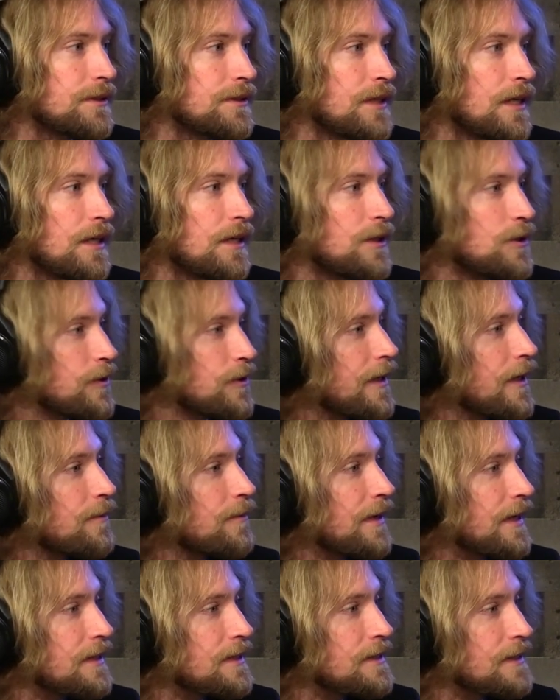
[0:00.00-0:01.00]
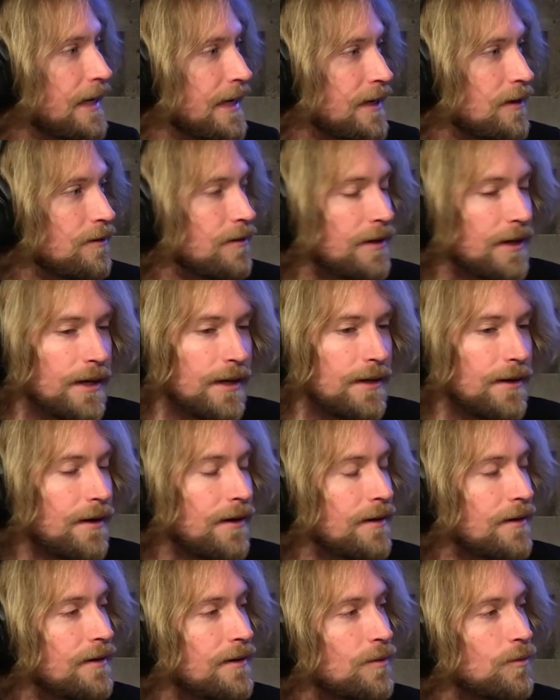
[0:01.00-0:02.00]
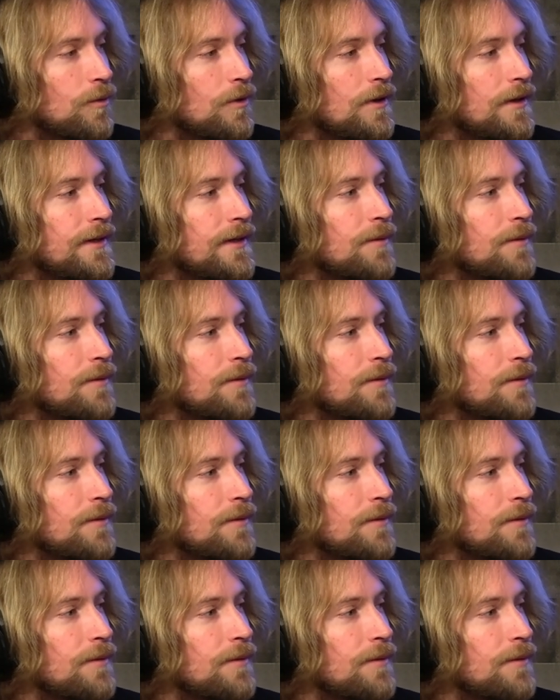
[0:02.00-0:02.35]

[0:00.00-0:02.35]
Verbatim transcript: So mm-hmm. they can mm-hmm. make a sound, they can knock on wood,